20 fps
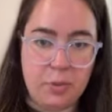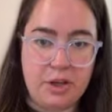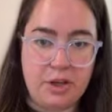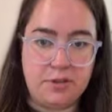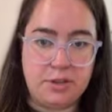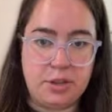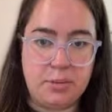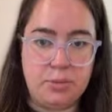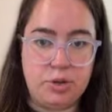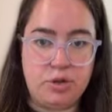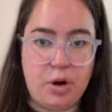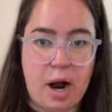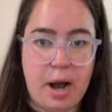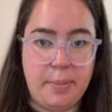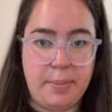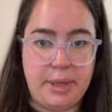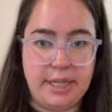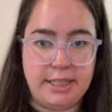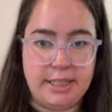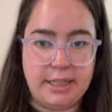We have some
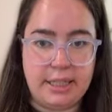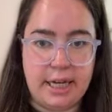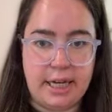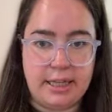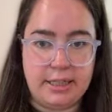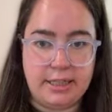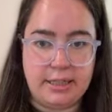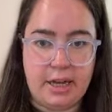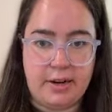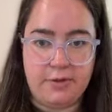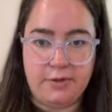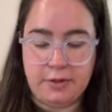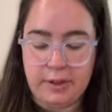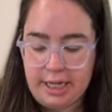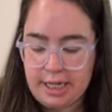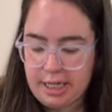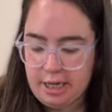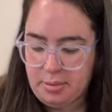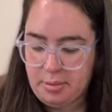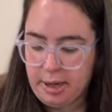drop biscuits and
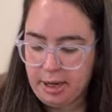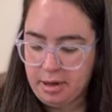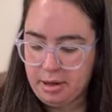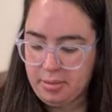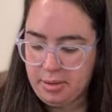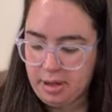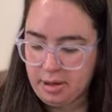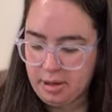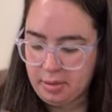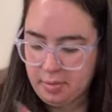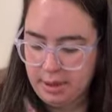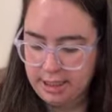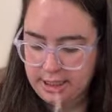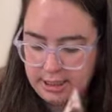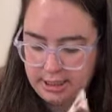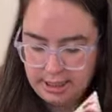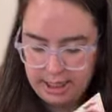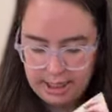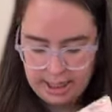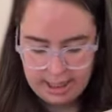flaky buttermilk
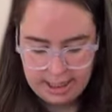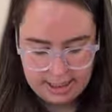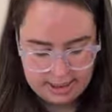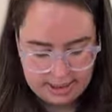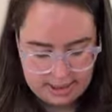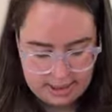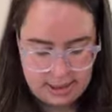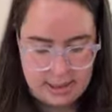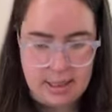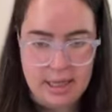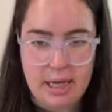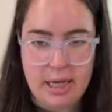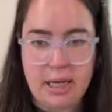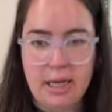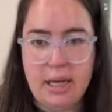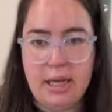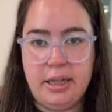biscuits.